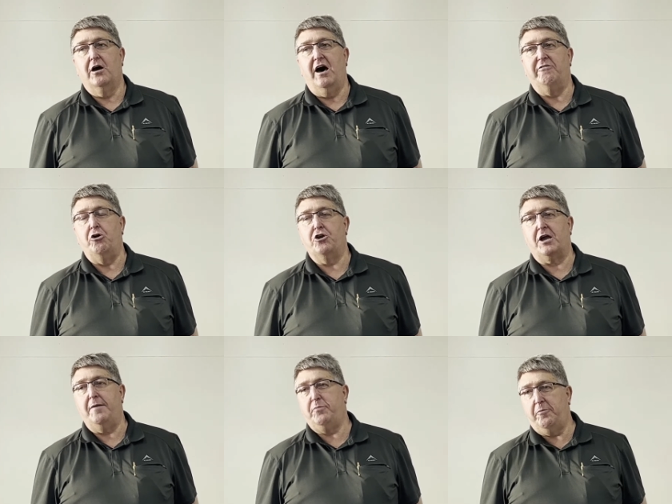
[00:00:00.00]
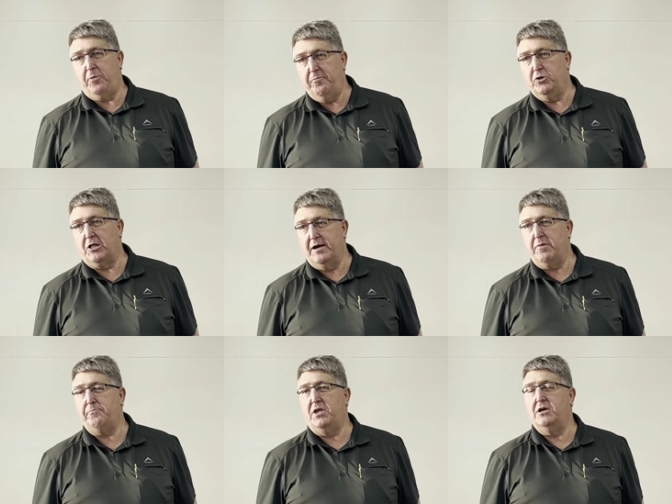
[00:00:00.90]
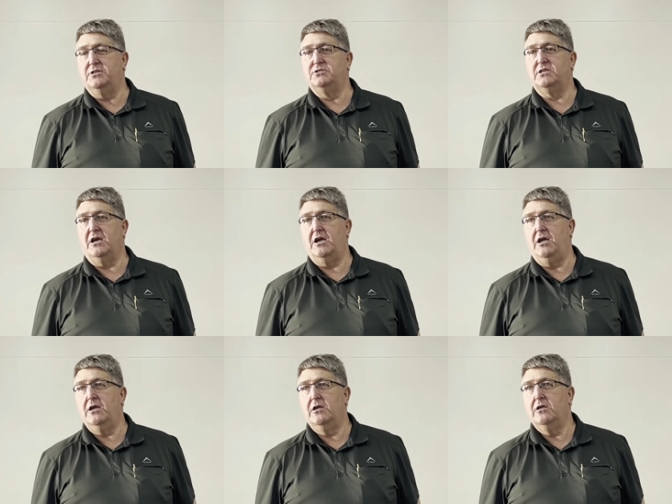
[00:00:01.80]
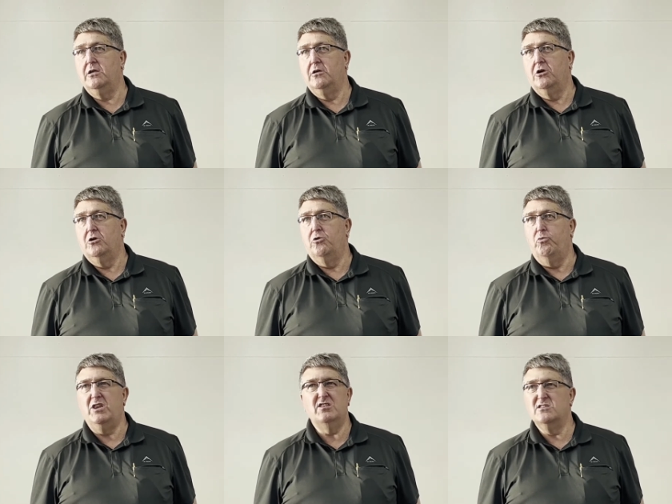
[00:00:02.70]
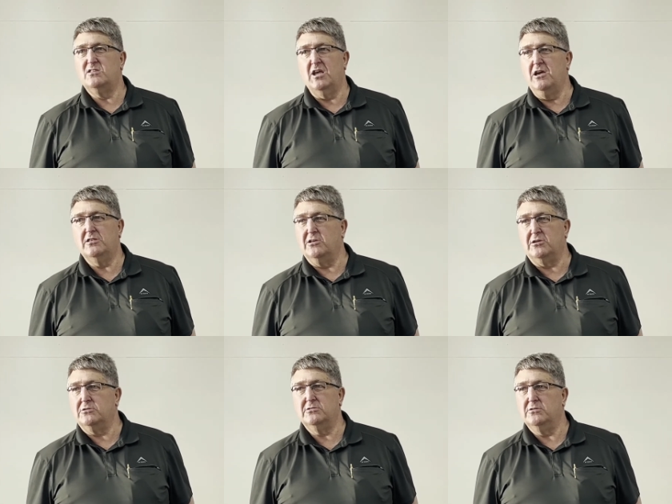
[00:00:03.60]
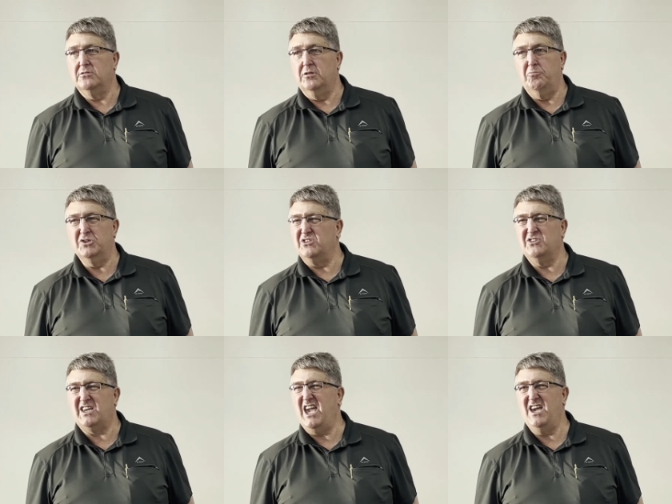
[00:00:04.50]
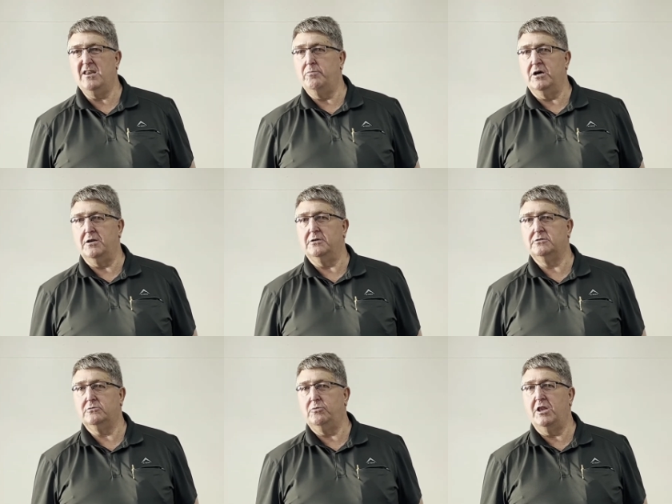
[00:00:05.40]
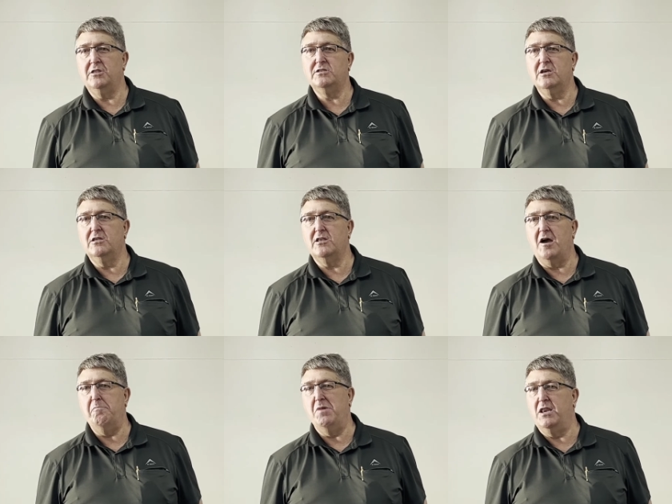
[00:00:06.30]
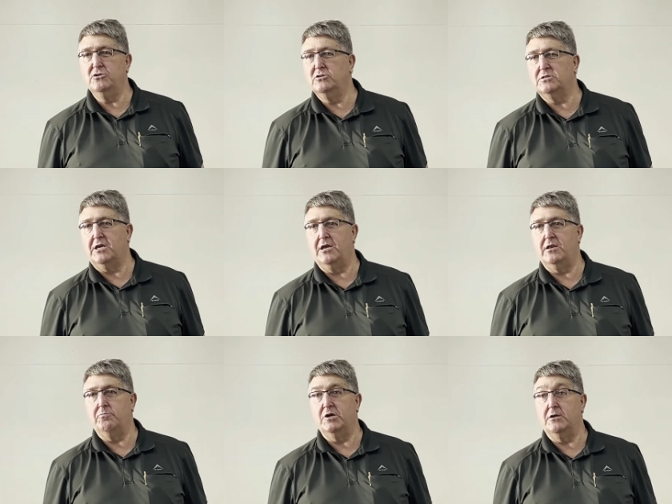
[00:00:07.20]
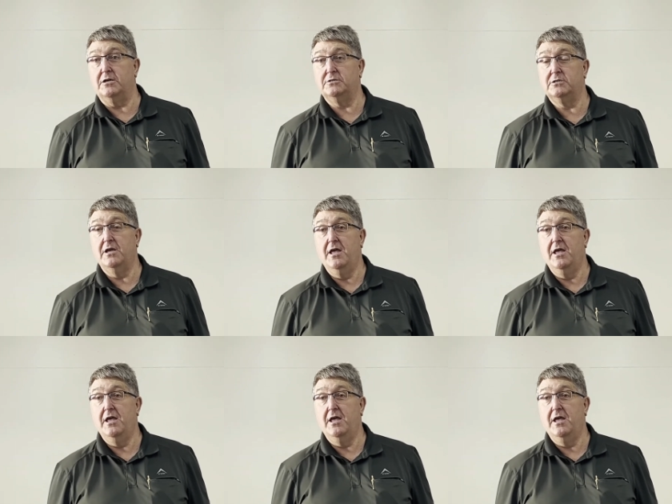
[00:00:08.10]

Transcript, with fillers: I've heard a couple of people come up here and say, we didn't think that the business cared about us. We mm. don't think that our managers cared about us.